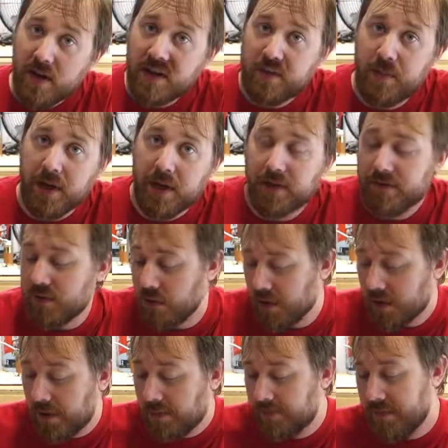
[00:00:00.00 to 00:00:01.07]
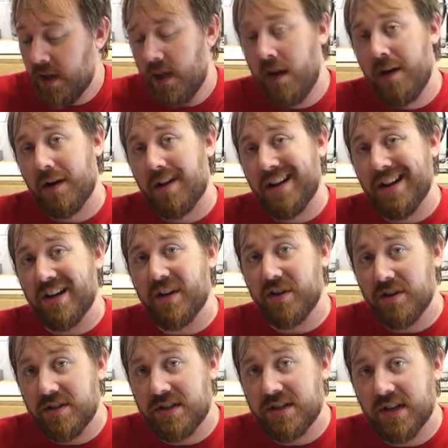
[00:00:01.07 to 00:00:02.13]
Speaking of torque, you're going to need a
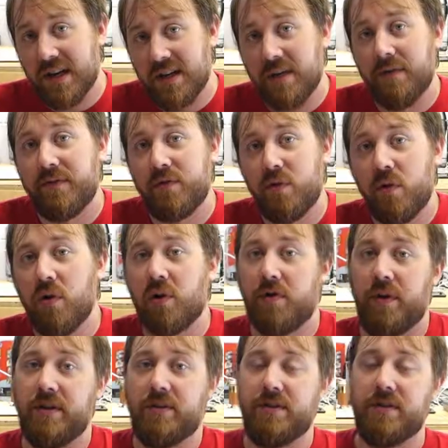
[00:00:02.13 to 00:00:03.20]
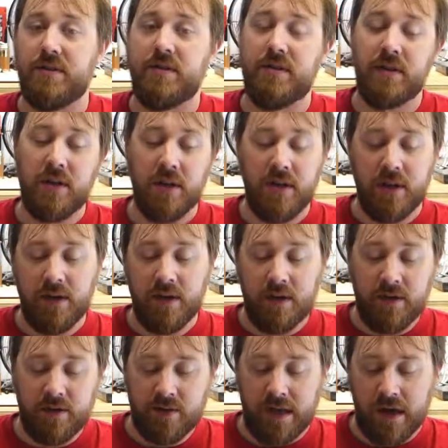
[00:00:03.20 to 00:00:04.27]
good set of torque wrenches.
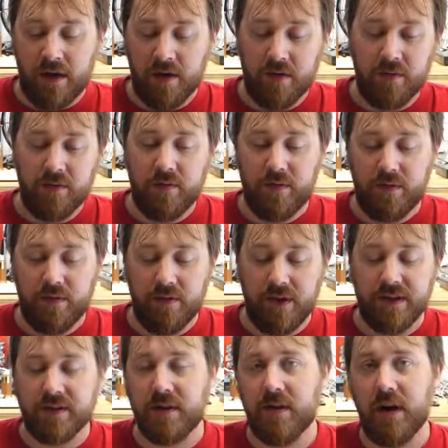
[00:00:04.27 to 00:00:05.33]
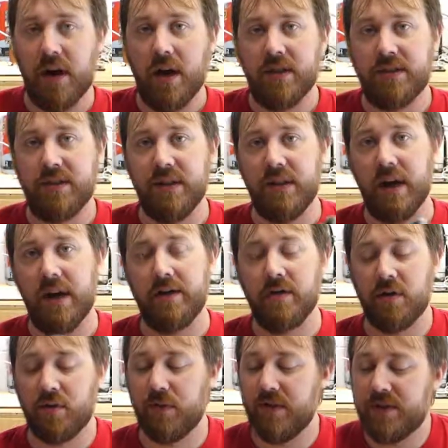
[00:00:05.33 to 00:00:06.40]
Now, these are CDI
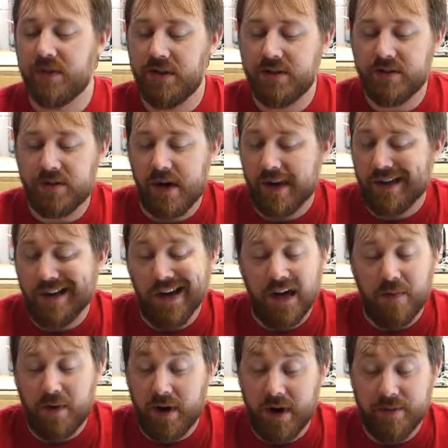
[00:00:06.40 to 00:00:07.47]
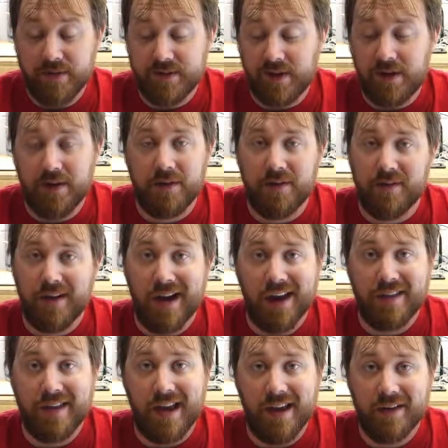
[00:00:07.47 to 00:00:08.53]
torque wrenches. I got them on Amazon. They're
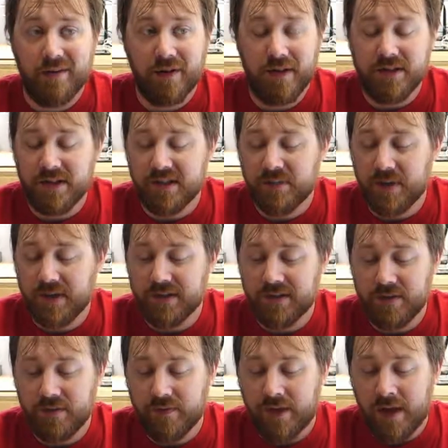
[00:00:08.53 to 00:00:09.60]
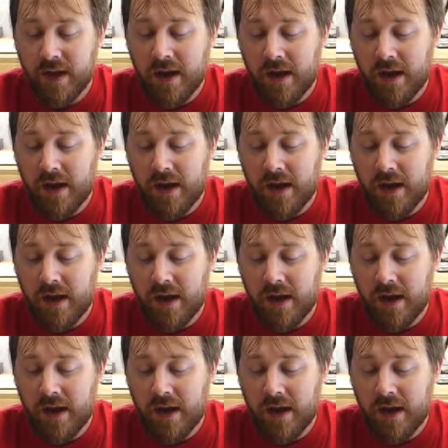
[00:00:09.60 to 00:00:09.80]
not that crazy expensive.